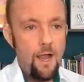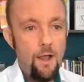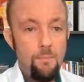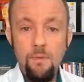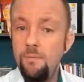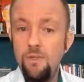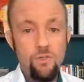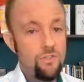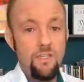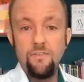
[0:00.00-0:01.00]
maybe you're
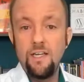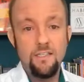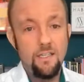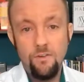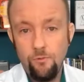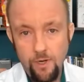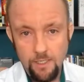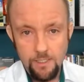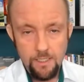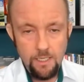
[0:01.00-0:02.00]
just even asking a friend.
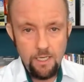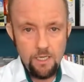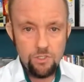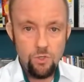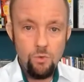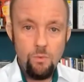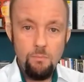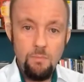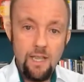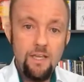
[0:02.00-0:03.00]
So
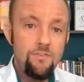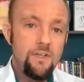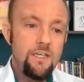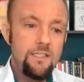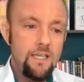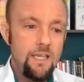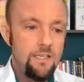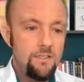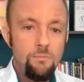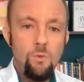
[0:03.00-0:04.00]
my advice is,
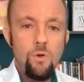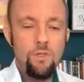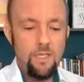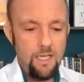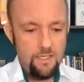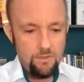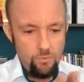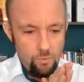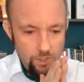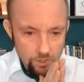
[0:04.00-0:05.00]
number 1 is,
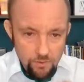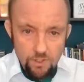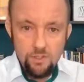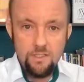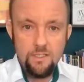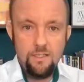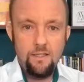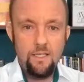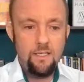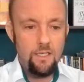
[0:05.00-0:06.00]
when you're doing your design
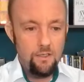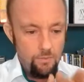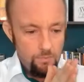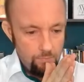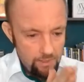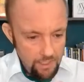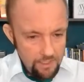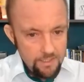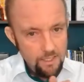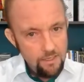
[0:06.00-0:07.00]
thinking, please
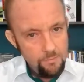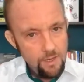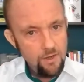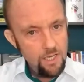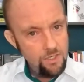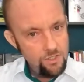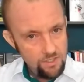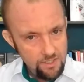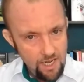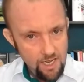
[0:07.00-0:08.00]
think about each
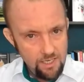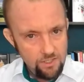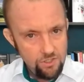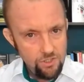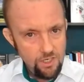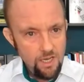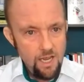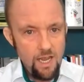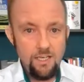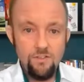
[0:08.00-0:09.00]
stage
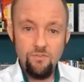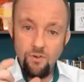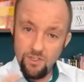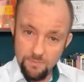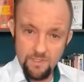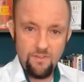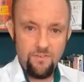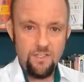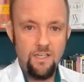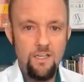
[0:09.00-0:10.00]
in very specific
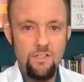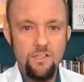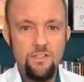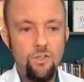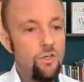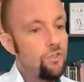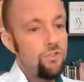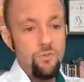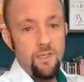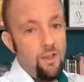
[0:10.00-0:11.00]
stages. You're not
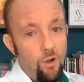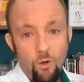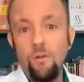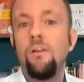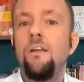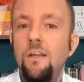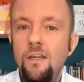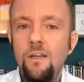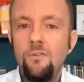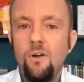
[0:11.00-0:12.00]
just doing it all,
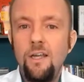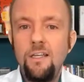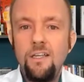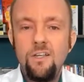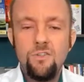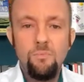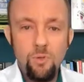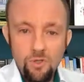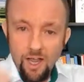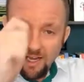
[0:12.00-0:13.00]
right? So
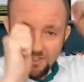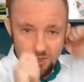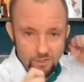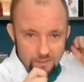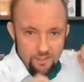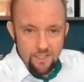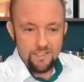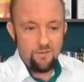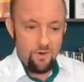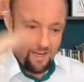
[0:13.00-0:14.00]
put your hat on and
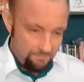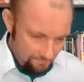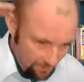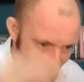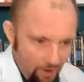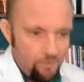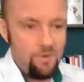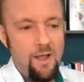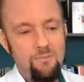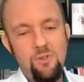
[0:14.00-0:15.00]
say, right,
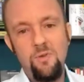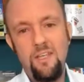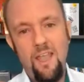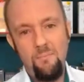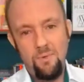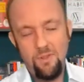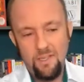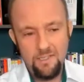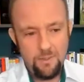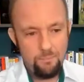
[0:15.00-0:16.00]
now I'm doing
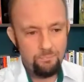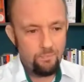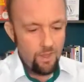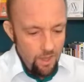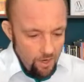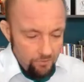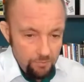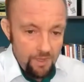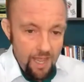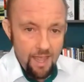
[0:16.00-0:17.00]
empathize.
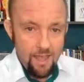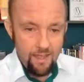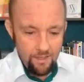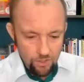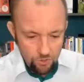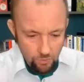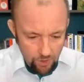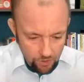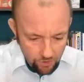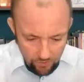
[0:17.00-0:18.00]
From there,
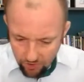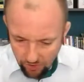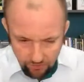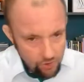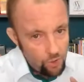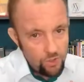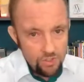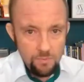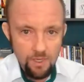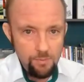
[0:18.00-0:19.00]
when you sort of talk
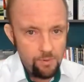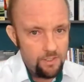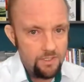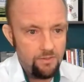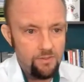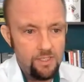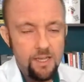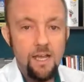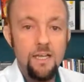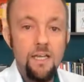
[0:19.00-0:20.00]
to people and stuff like
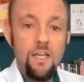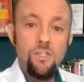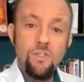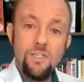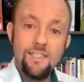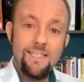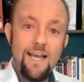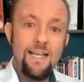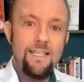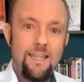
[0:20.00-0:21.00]
that, you can
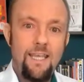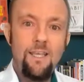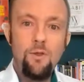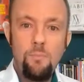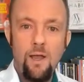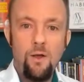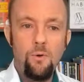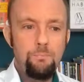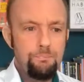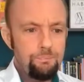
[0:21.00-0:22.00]
start to think
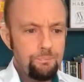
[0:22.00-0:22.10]
about